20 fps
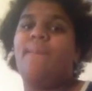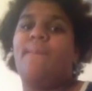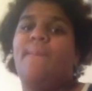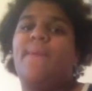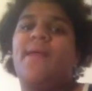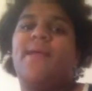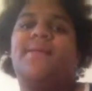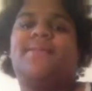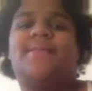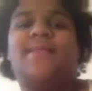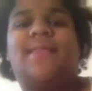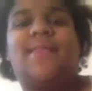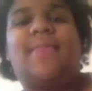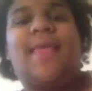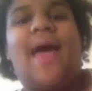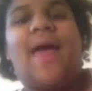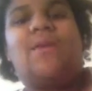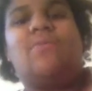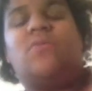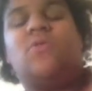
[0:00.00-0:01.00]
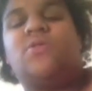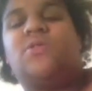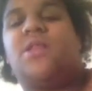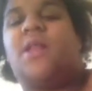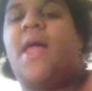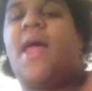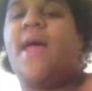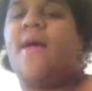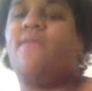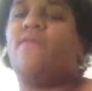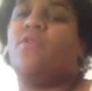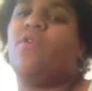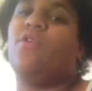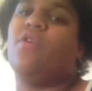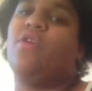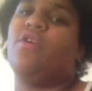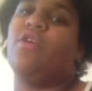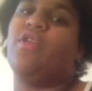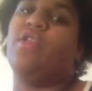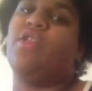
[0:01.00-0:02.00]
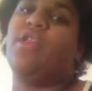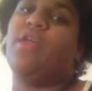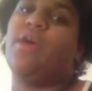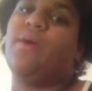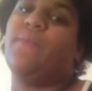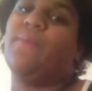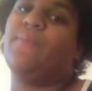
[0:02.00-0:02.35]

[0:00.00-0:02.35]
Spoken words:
miss the animals in heaven,